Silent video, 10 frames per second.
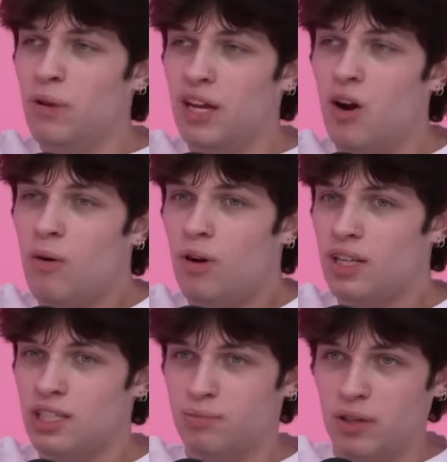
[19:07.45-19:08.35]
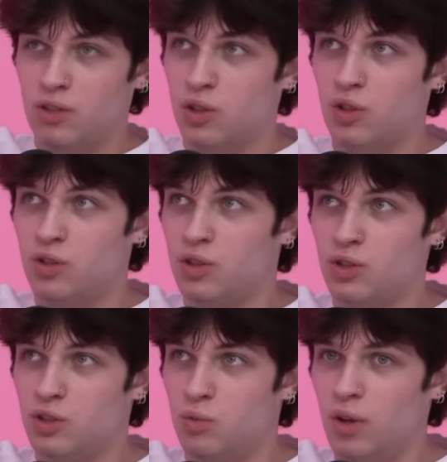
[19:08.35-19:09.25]
be like, "Oh, I want like sprinkles. Oh, they're so
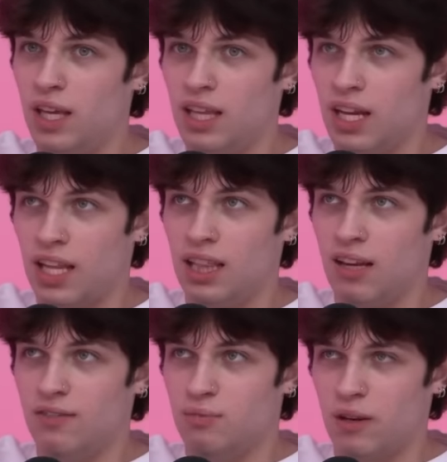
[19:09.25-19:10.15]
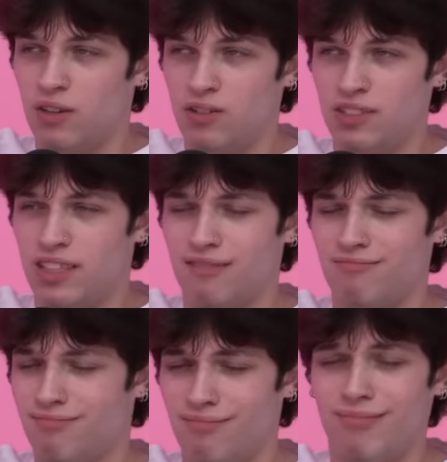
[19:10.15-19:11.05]
sweet," and like I love sprinkles. It's like
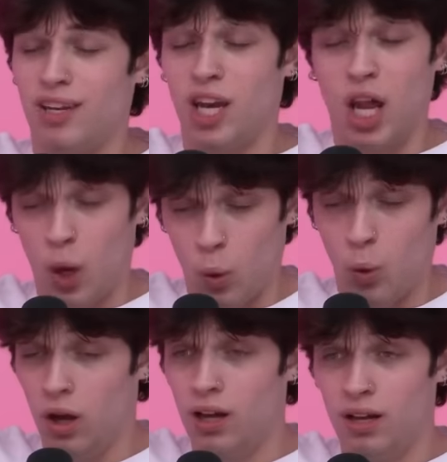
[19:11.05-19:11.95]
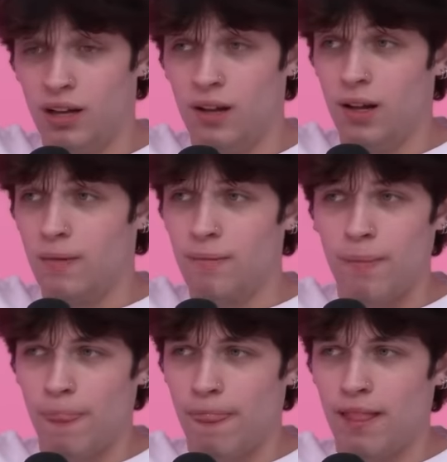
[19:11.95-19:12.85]
no, they're not
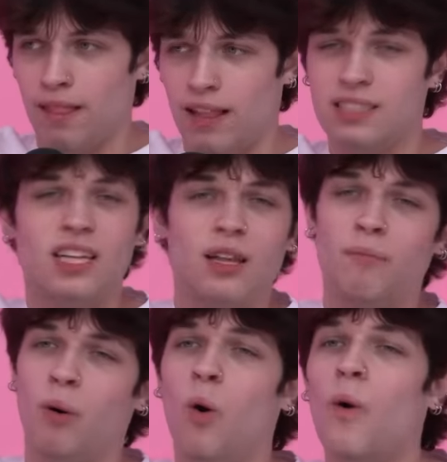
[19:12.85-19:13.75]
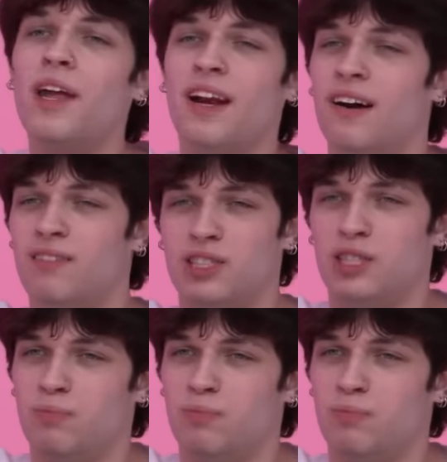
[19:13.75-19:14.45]
sweet. That's not I the think point what's that thing